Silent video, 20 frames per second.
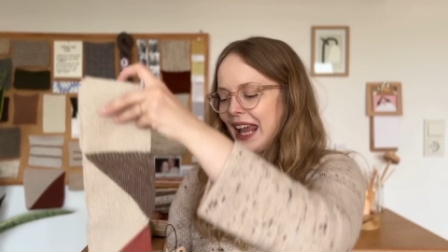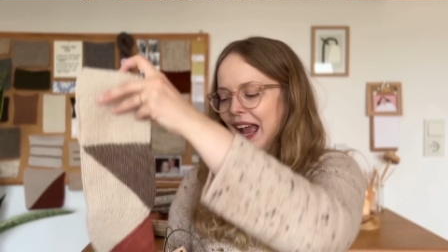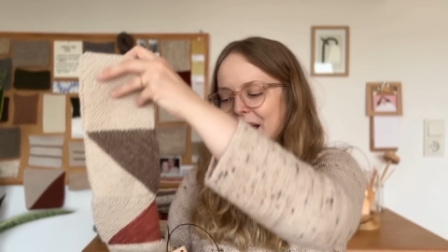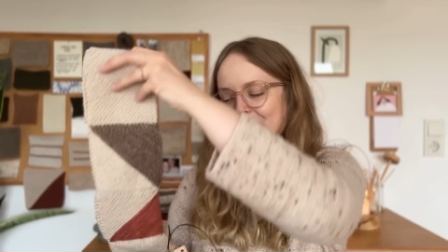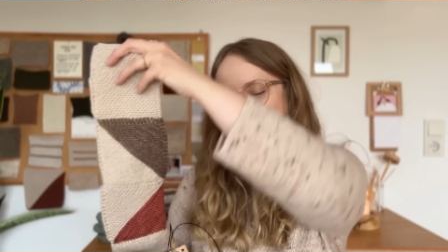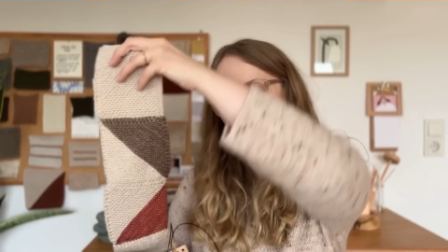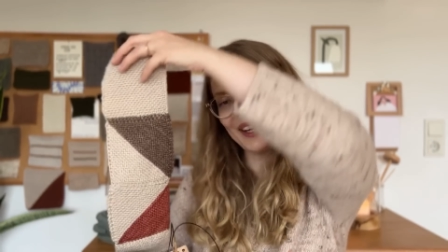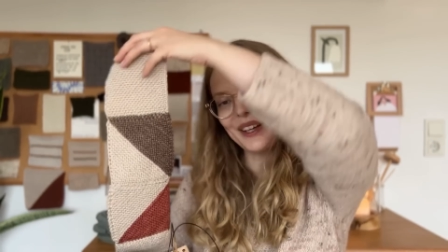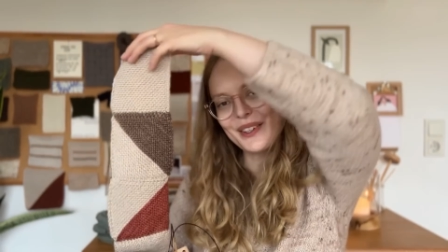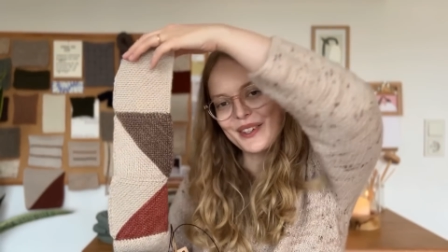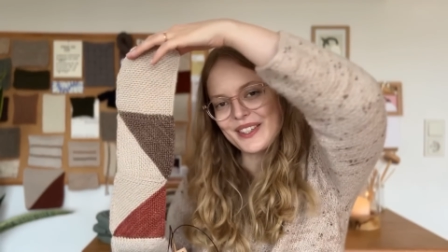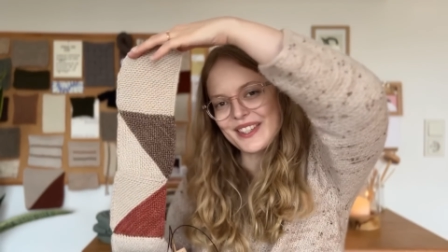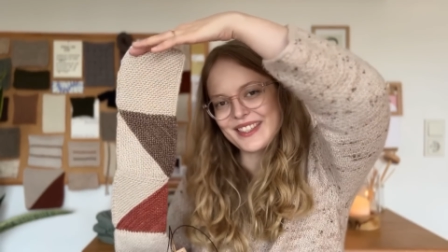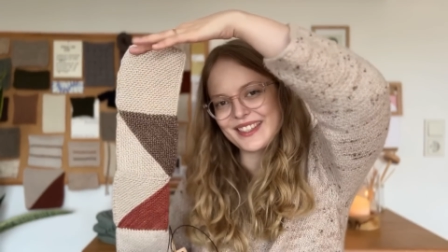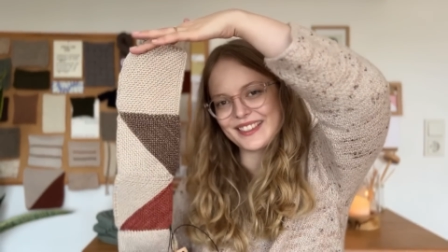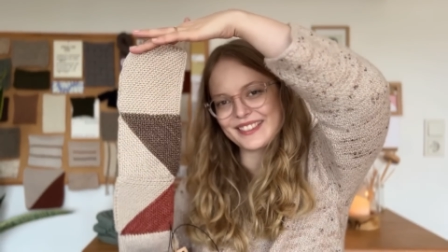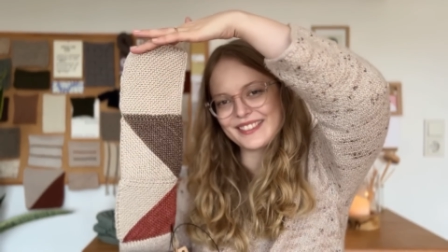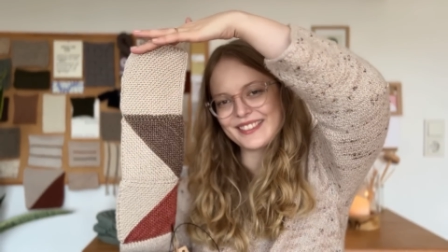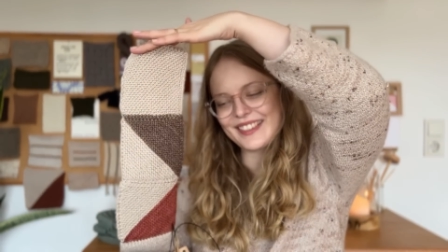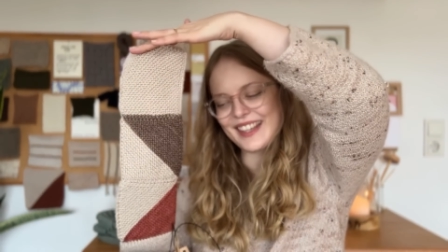my
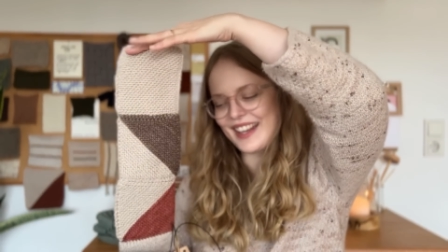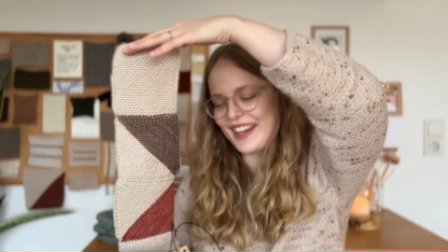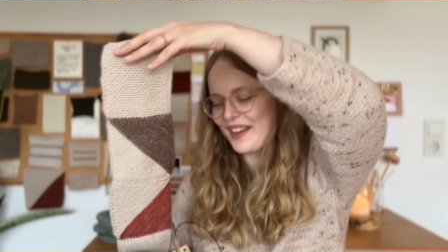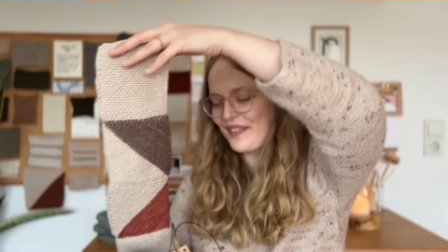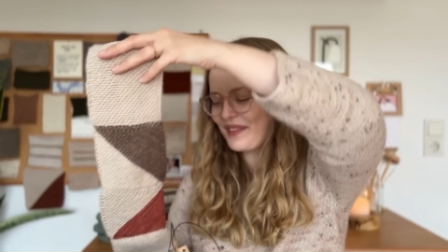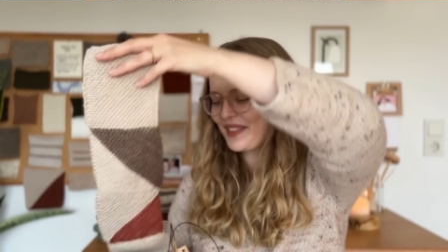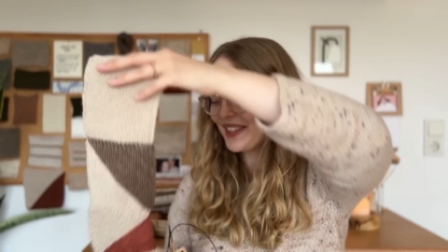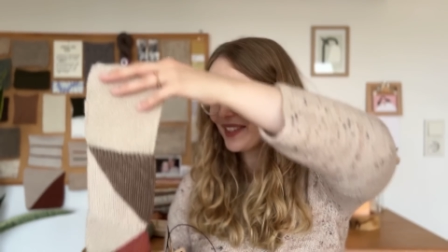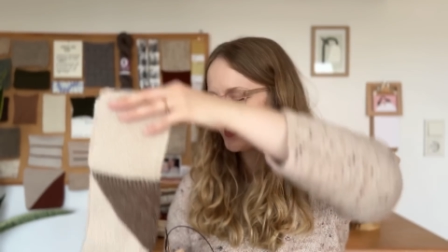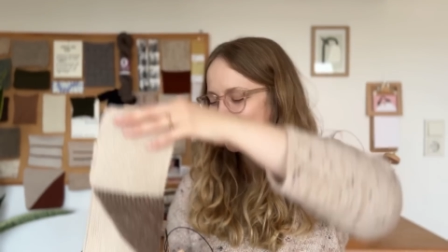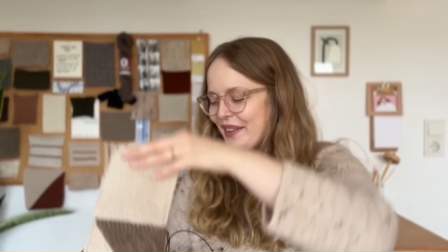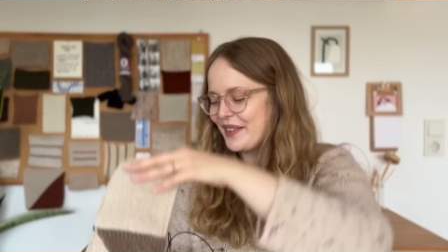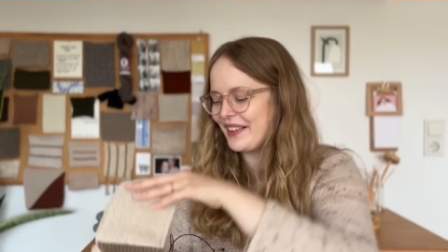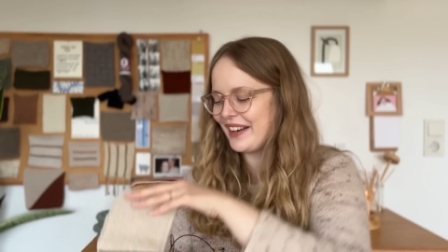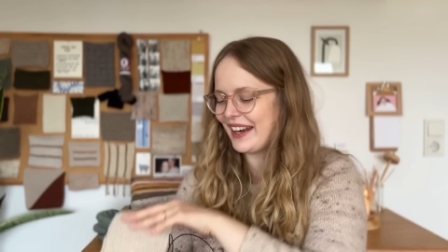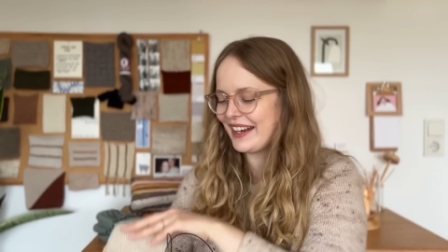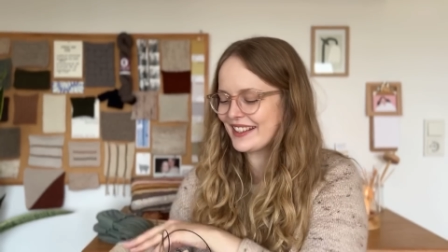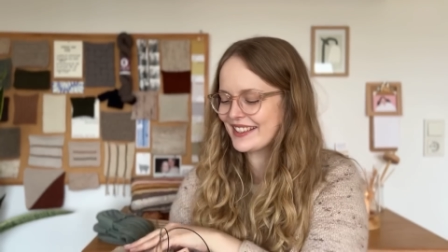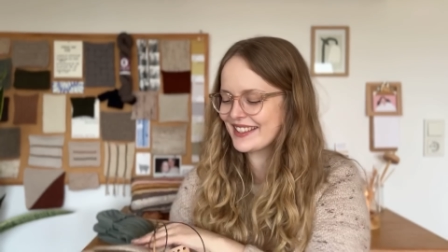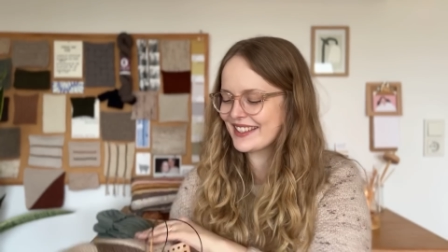cushion, and I'm so
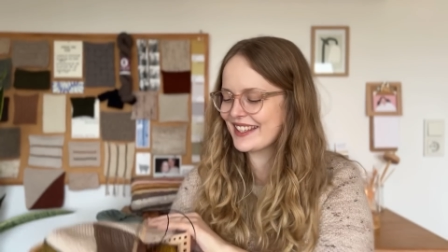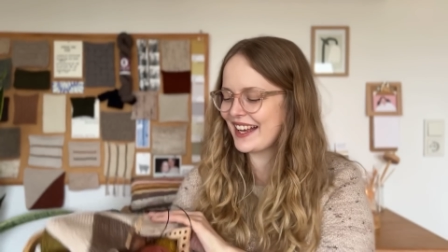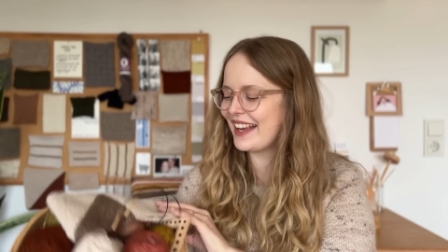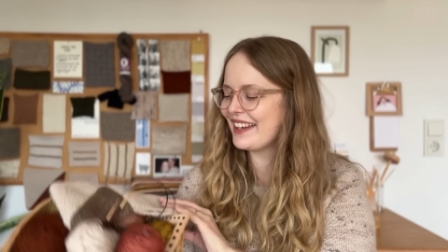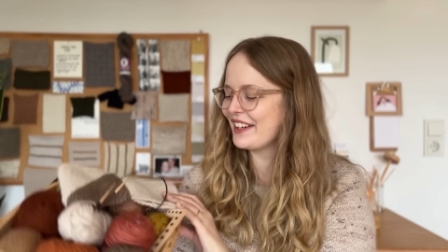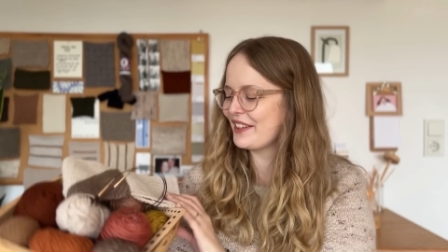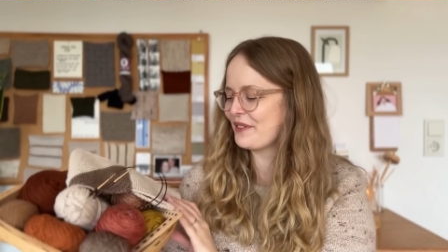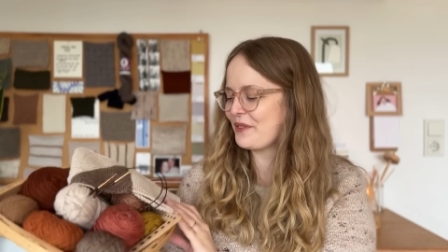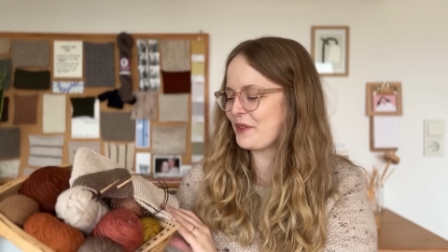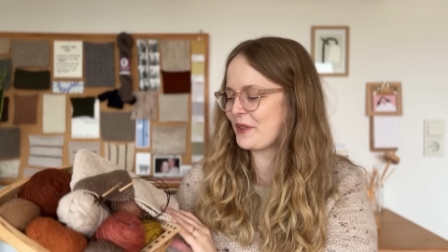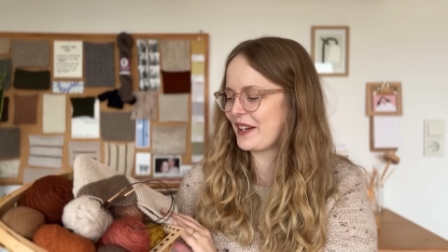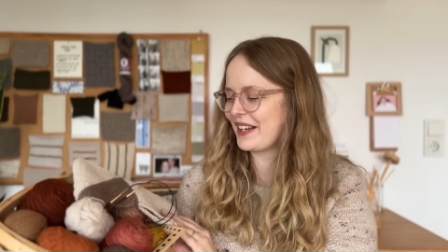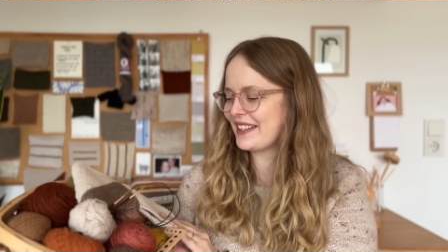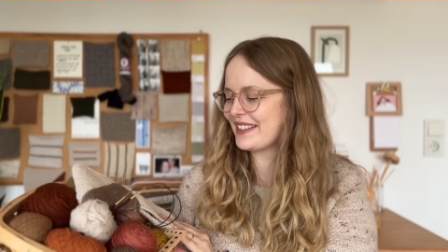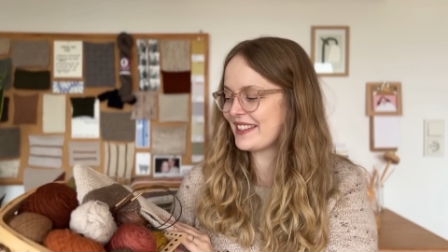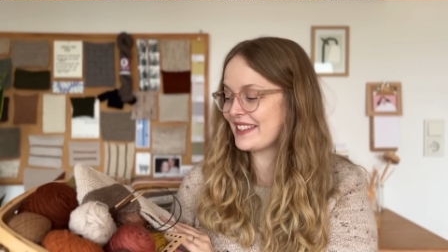excited for it.